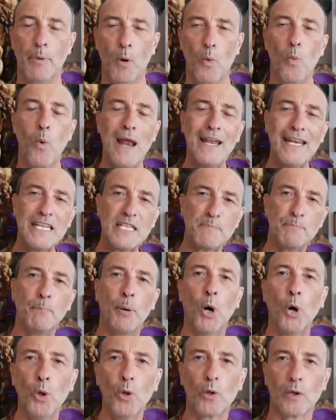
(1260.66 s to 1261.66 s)
But when it's
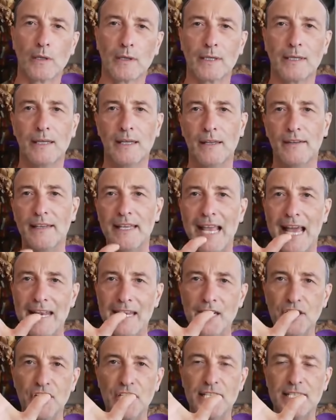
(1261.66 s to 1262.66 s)
pulled, the
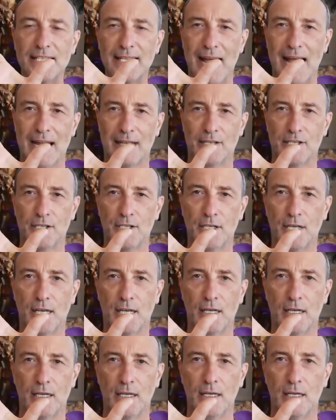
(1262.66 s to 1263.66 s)
energy starts
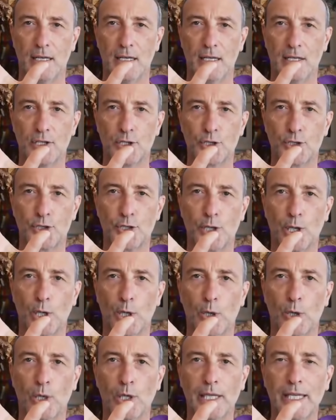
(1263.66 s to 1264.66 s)
to
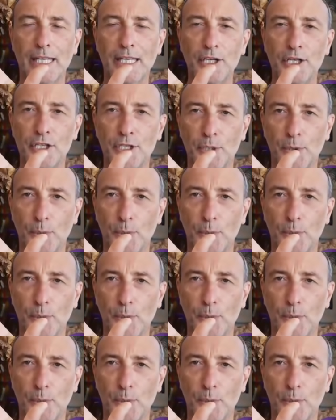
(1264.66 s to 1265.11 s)
slowly and